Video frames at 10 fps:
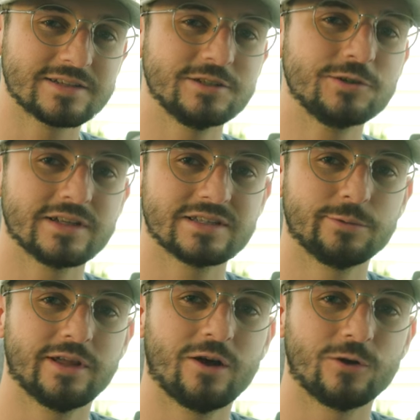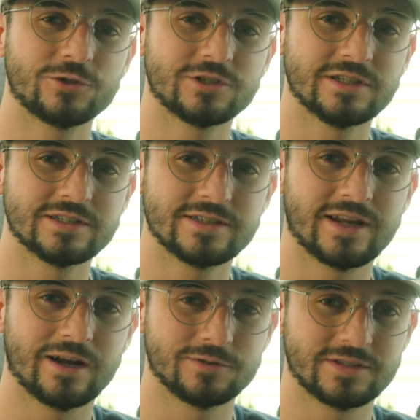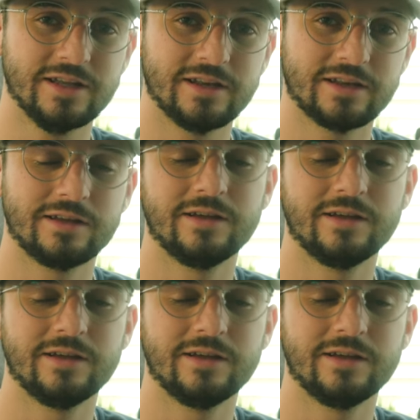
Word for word: and still get some of the harshness that I was getting.